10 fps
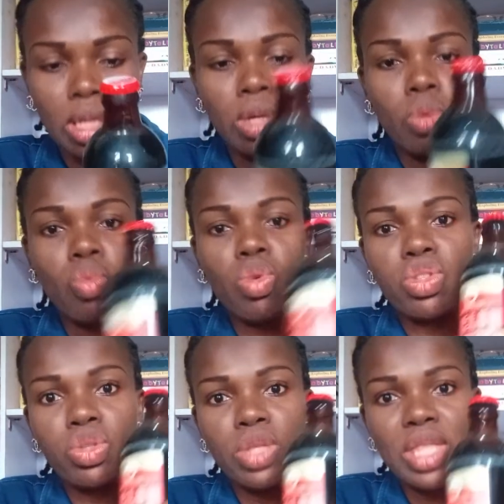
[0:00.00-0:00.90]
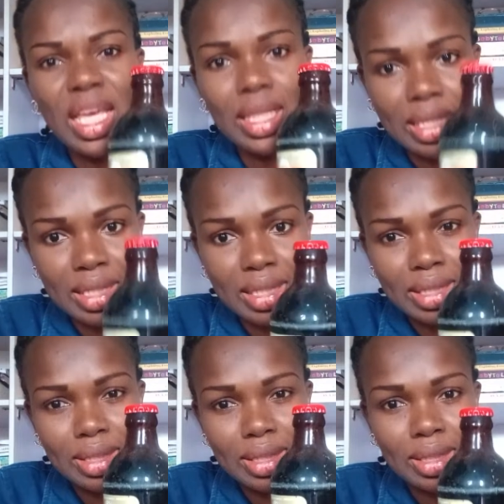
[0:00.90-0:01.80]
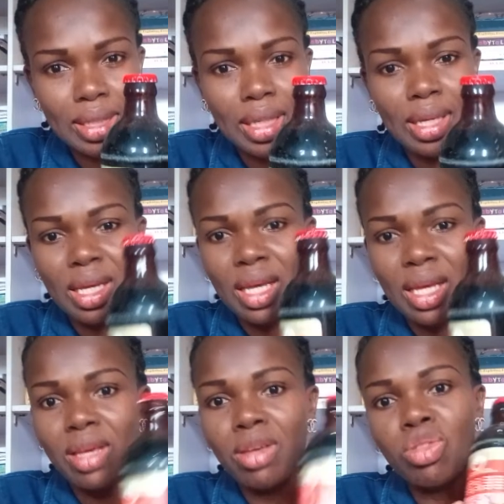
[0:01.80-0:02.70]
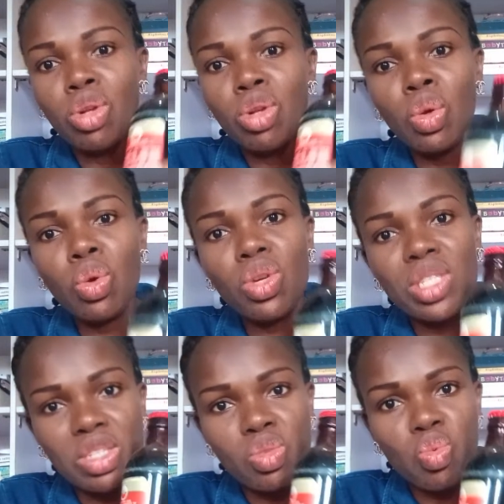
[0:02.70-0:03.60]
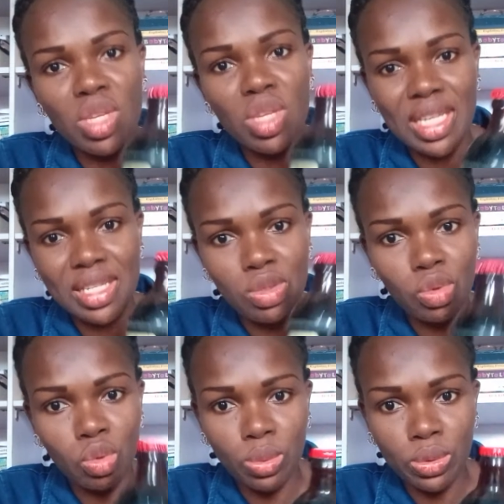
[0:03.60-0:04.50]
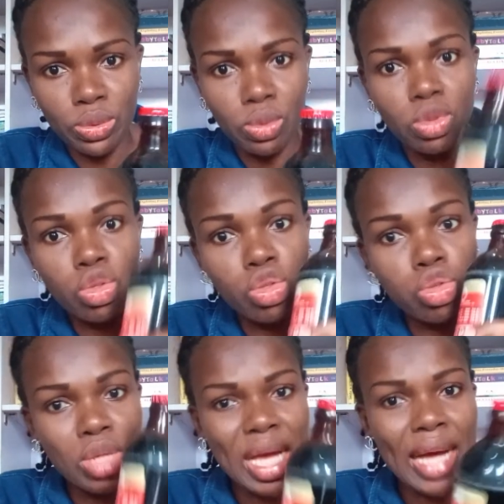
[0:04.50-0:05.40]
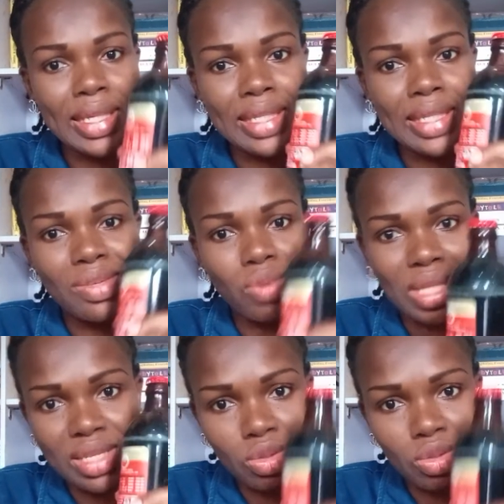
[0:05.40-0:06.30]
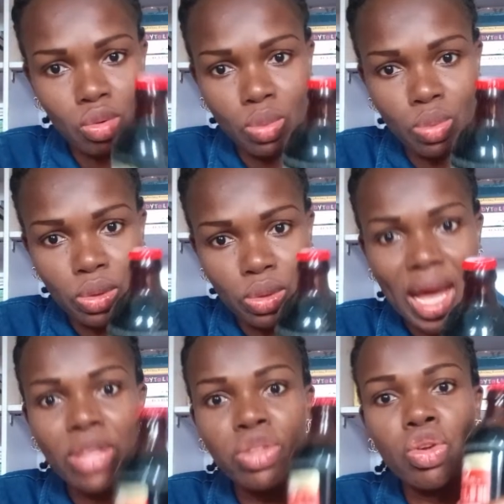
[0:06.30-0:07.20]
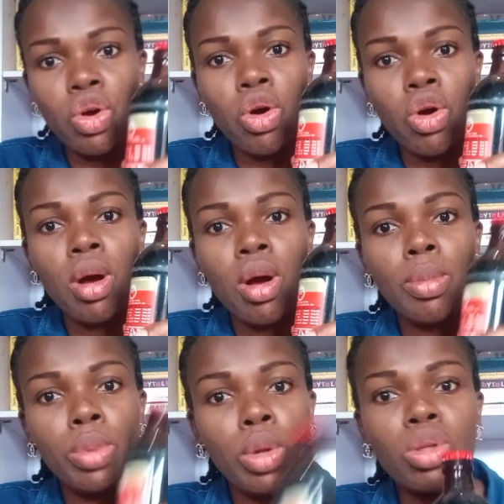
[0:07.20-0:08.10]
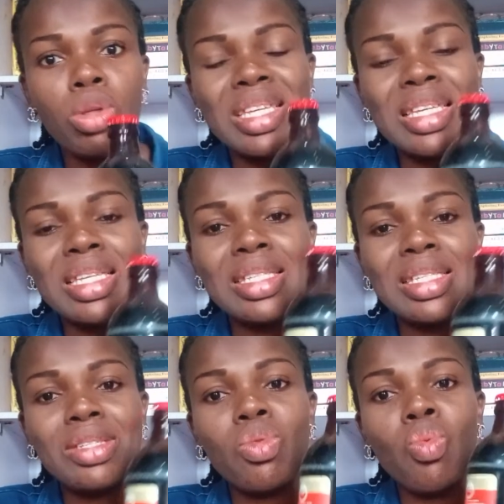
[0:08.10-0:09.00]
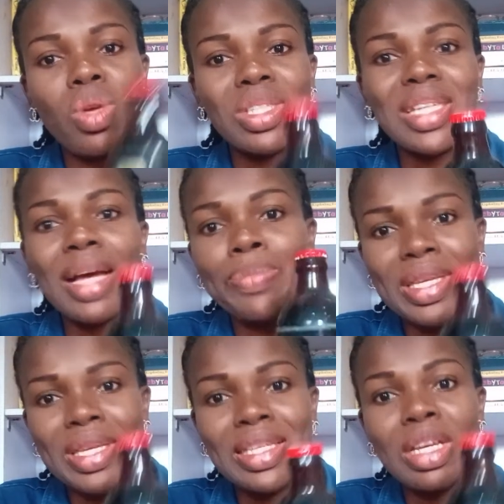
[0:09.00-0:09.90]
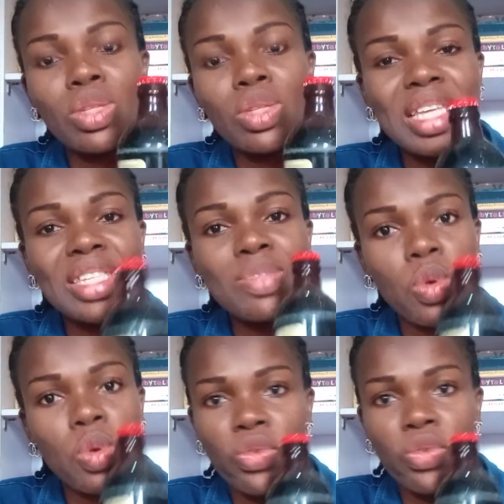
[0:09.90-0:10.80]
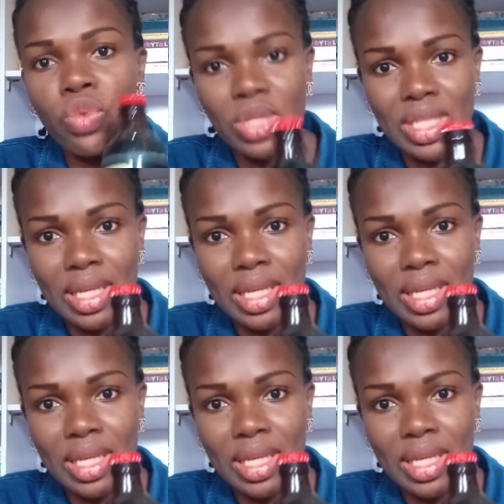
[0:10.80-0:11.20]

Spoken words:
once you take this, glucose is water soluble, sugar is water soluble, and your blood is water based. It contains more of water.